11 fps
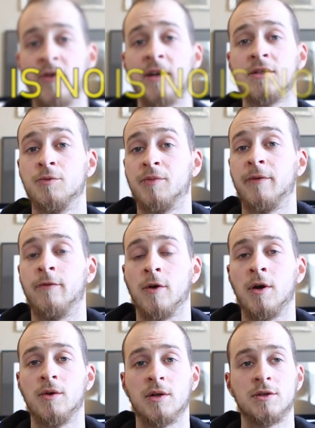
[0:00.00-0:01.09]
brand you prefer,
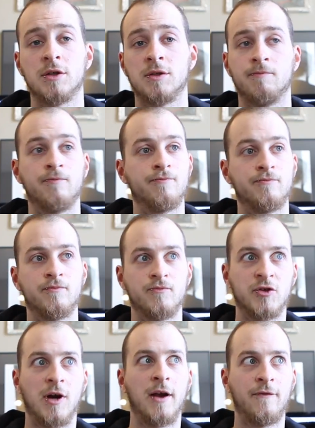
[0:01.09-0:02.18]
you can just
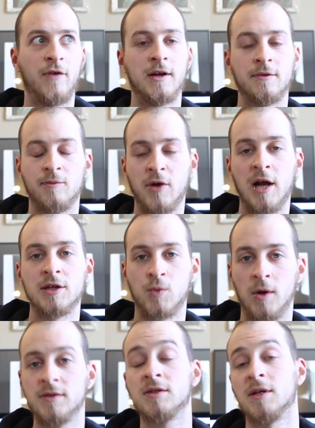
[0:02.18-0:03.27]
try and find the brightest
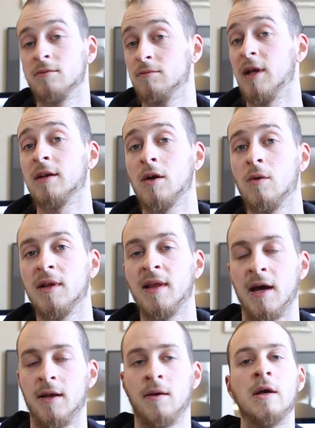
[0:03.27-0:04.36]
ones and go with
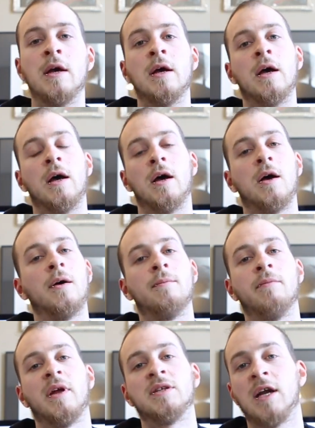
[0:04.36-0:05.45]
that.
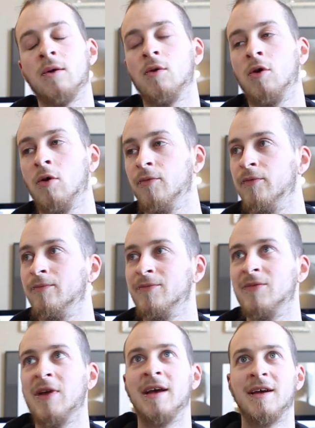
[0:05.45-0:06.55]
In general,
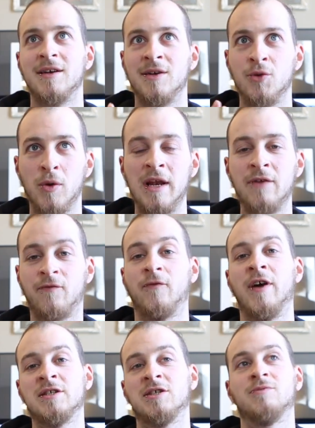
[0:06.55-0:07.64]
the really
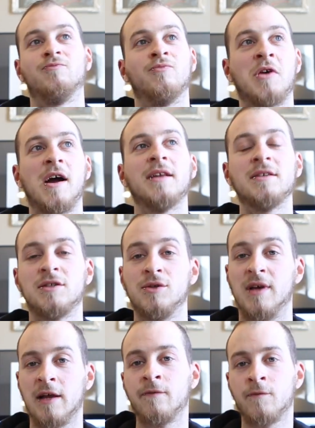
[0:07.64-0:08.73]
fresh brightness you
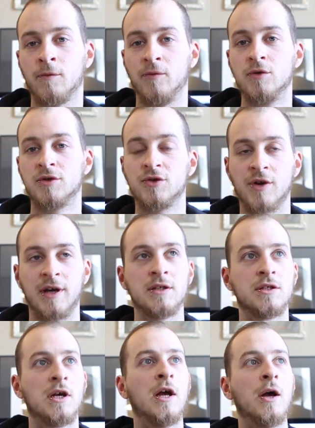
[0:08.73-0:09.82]
get from new
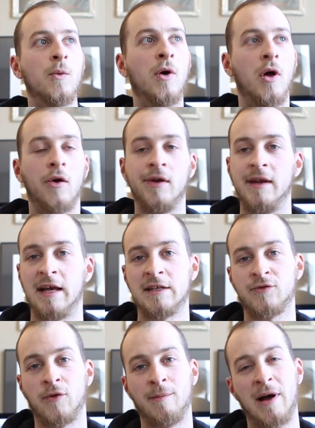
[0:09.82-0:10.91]
strings will only
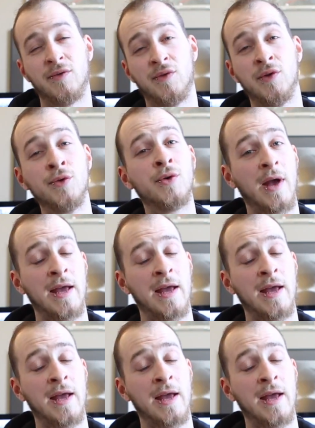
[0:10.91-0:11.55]
last for about 2 to